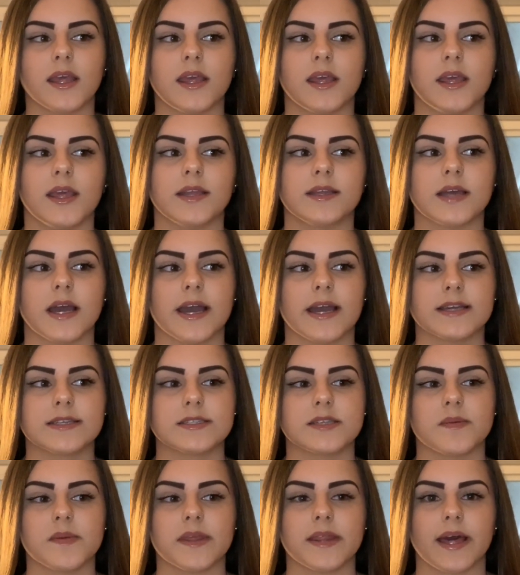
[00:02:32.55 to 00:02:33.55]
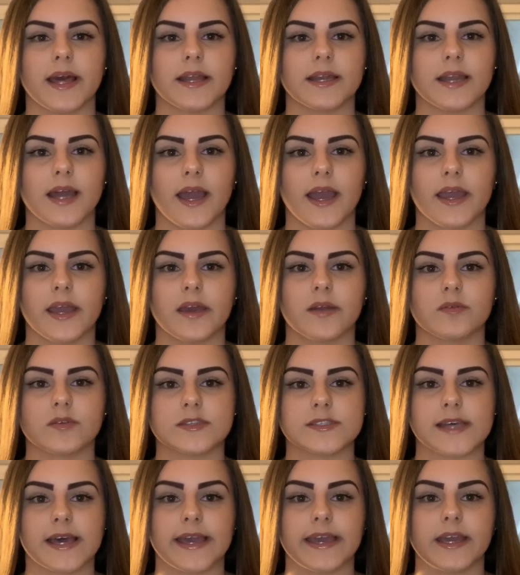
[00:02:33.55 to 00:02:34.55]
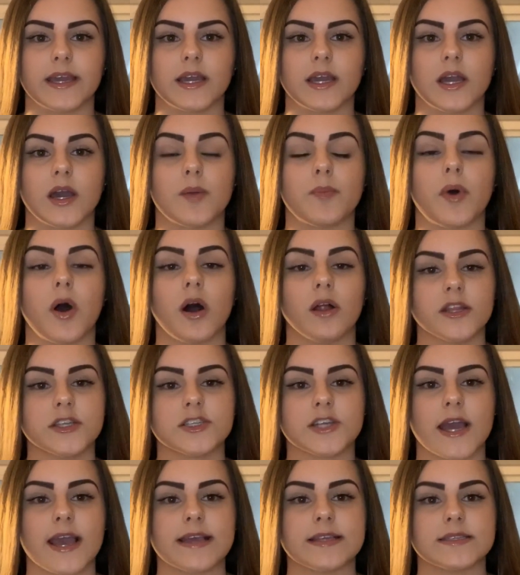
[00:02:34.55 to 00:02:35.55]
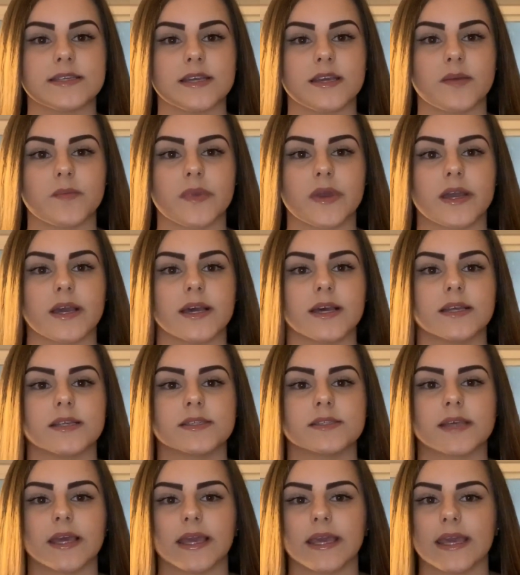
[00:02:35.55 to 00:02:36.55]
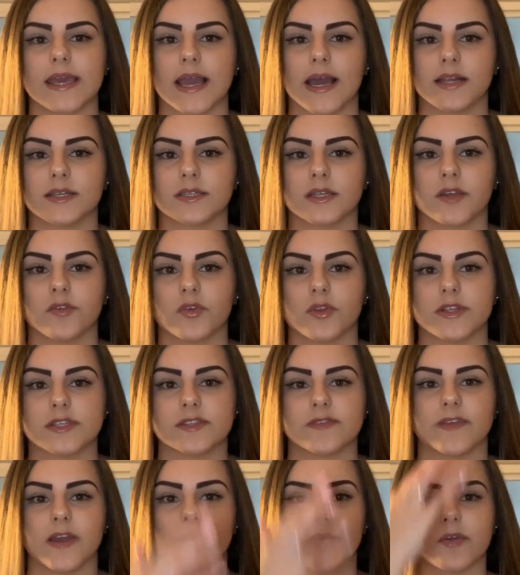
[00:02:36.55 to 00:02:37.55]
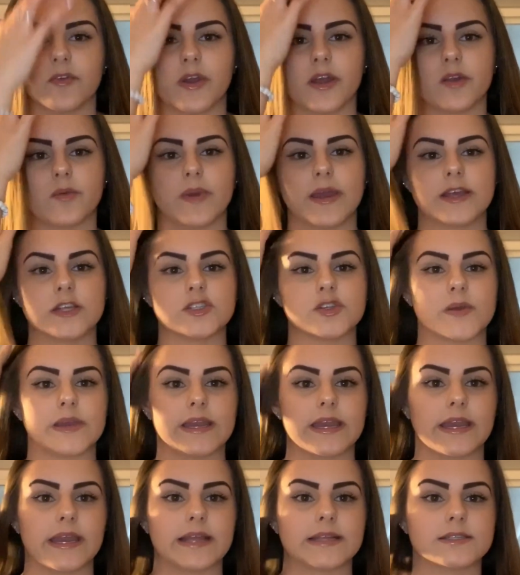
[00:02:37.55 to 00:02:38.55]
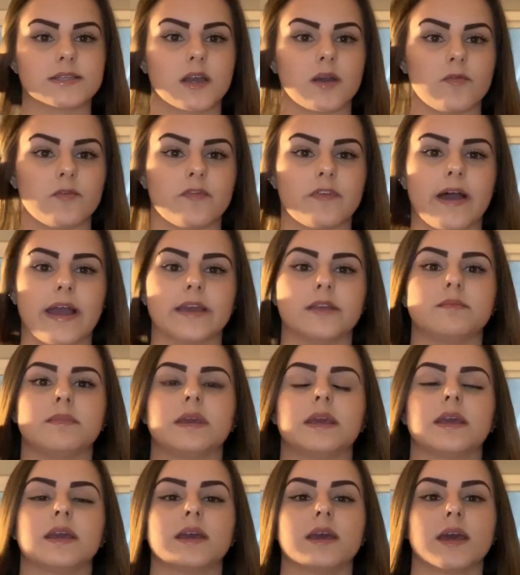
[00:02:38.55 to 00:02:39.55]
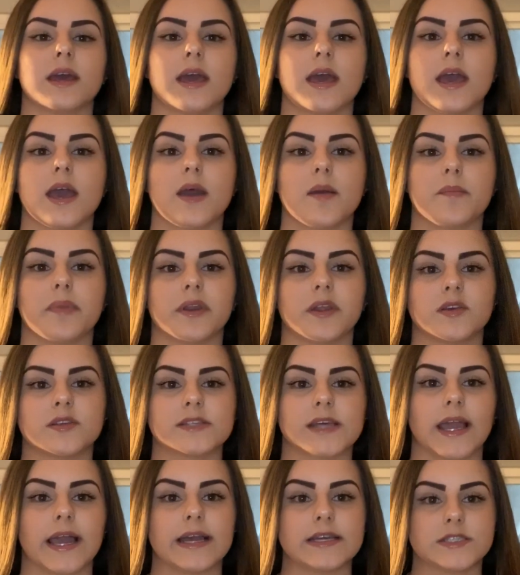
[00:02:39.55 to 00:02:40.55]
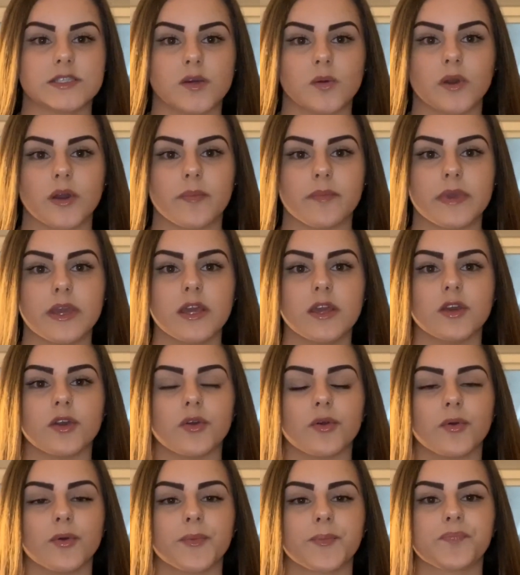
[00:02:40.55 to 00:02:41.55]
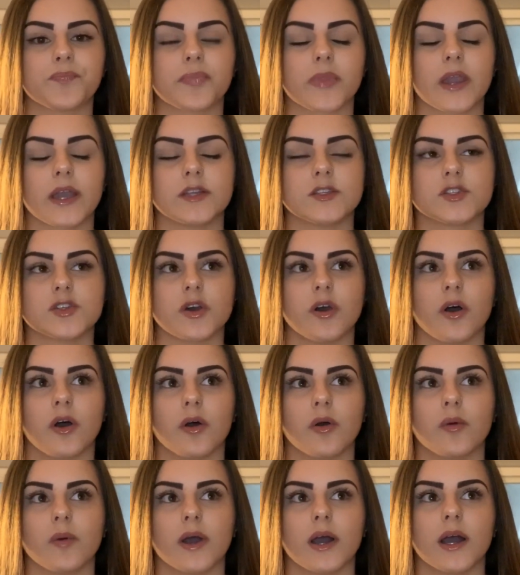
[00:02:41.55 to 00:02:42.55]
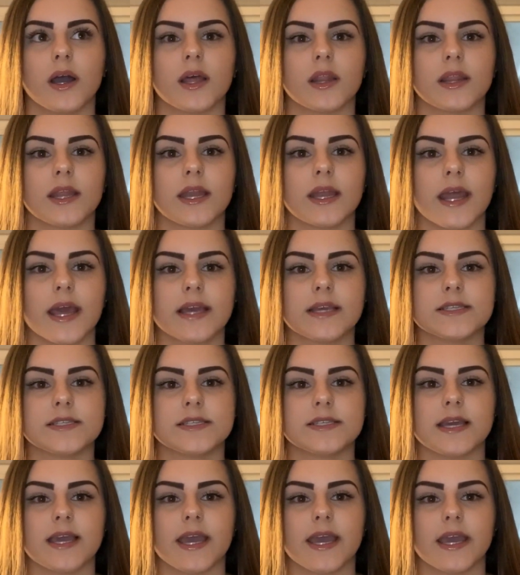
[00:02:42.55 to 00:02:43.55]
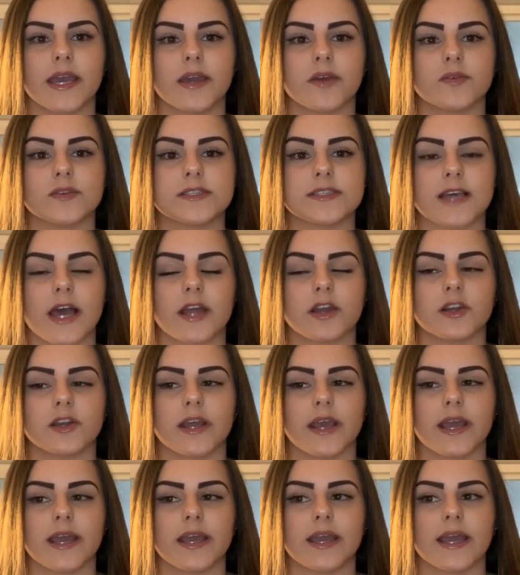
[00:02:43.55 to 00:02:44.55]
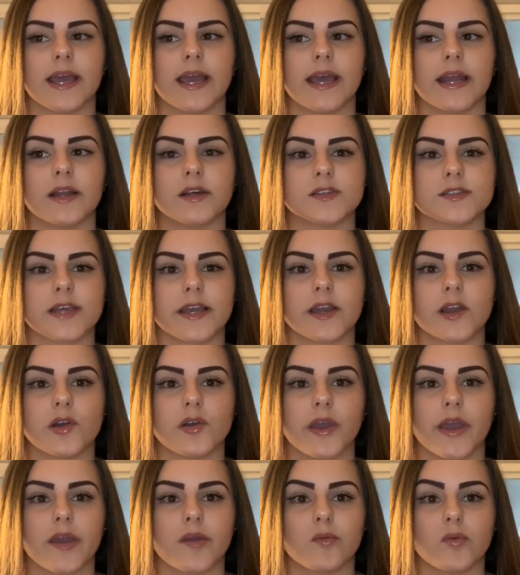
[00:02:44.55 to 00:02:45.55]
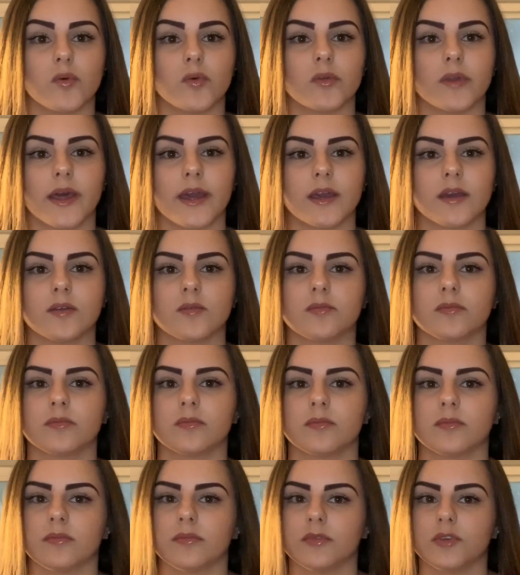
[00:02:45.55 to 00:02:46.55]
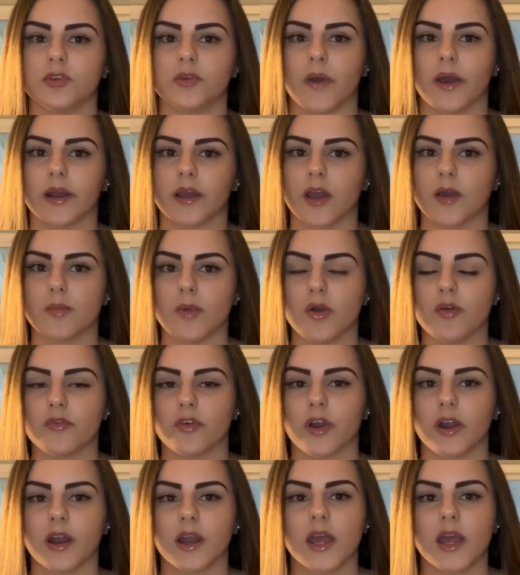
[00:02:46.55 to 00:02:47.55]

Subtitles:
he texted me that night and was like apologizing because like he had to leave with his family right away, so he didn't get to come find me, but he's like, I still want to meet you. And so the next day, it was Saturday, and I was like, okay, well, like, do you want to come over?